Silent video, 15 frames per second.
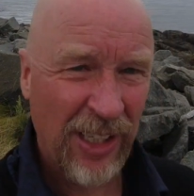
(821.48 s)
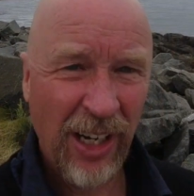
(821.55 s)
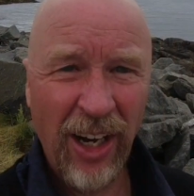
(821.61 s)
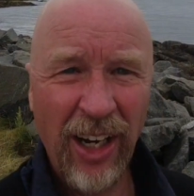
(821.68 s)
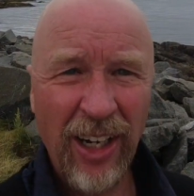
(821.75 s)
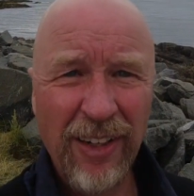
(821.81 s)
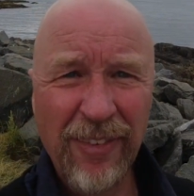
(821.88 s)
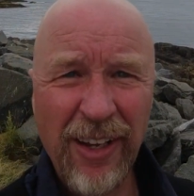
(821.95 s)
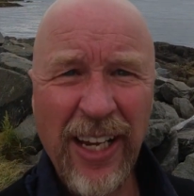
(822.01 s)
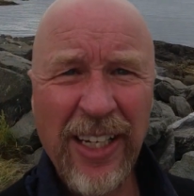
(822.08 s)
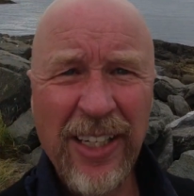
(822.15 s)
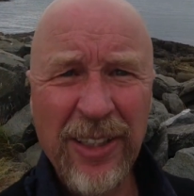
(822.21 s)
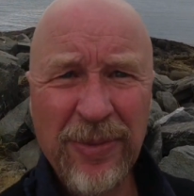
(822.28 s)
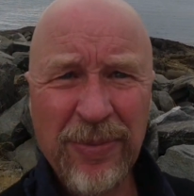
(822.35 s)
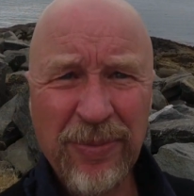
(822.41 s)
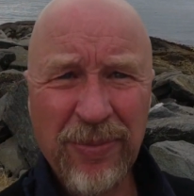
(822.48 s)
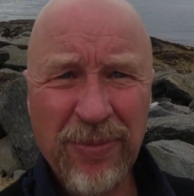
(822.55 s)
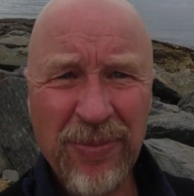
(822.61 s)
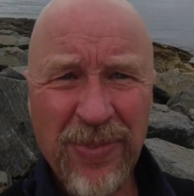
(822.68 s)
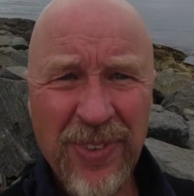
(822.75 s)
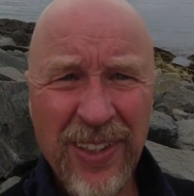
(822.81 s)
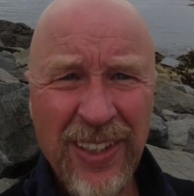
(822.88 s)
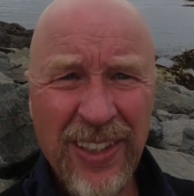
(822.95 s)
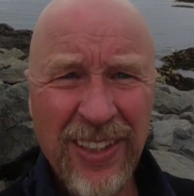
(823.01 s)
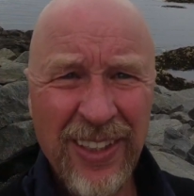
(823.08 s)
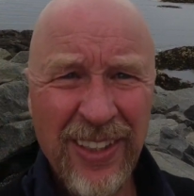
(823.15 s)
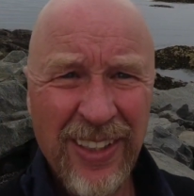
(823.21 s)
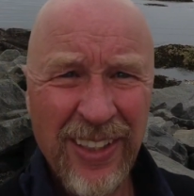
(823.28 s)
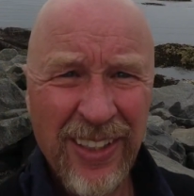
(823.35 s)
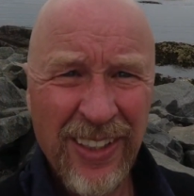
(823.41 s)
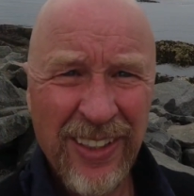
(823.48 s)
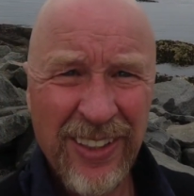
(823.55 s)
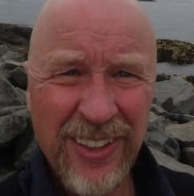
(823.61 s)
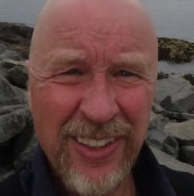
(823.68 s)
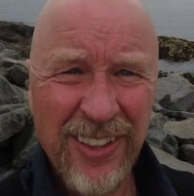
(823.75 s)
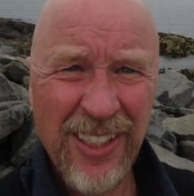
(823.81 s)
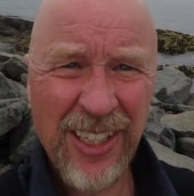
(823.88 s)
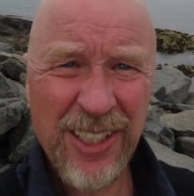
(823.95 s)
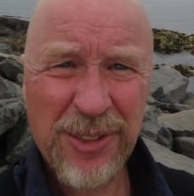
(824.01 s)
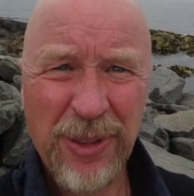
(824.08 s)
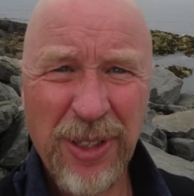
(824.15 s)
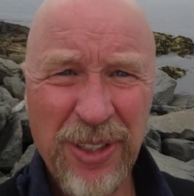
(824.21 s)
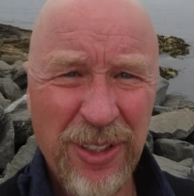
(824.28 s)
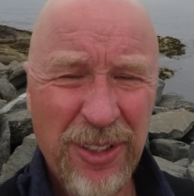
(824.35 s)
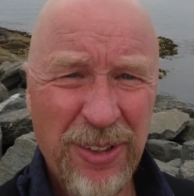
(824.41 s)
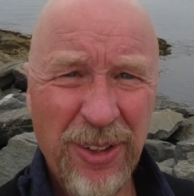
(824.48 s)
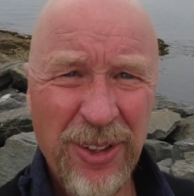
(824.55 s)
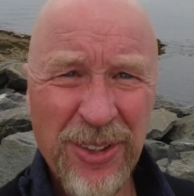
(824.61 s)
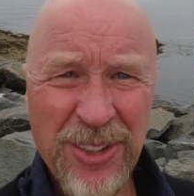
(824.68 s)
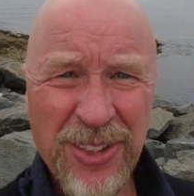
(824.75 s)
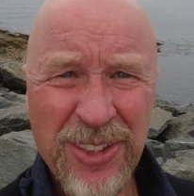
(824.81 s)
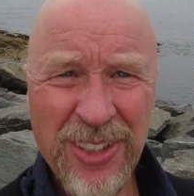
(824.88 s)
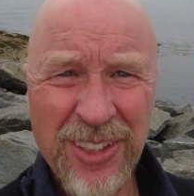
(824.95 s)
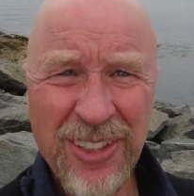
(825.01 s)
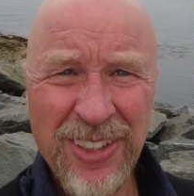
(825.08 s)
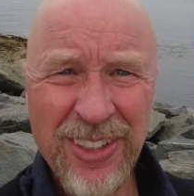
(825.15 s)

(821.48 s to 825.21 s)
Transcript: the Isle of Egg. The next one across,